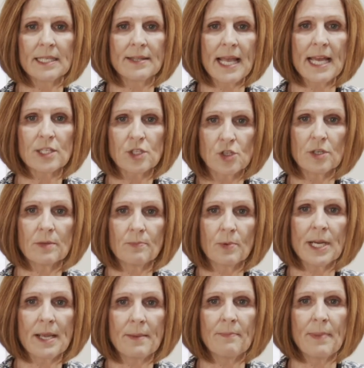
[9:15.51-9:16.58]
and that should
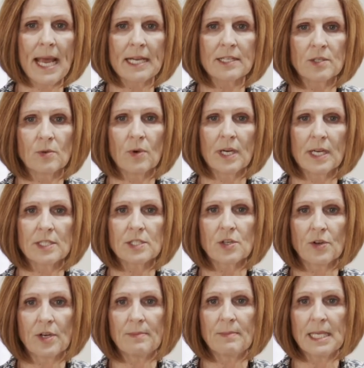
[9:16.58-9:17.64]
bring it back to where it's
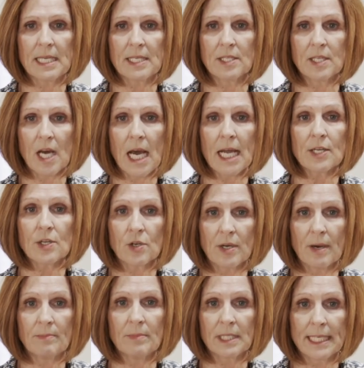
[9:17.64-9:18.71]
creamy and not
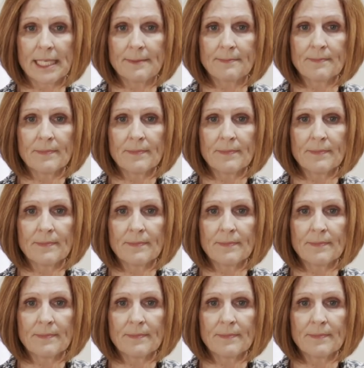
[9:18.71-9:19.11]
crumbling.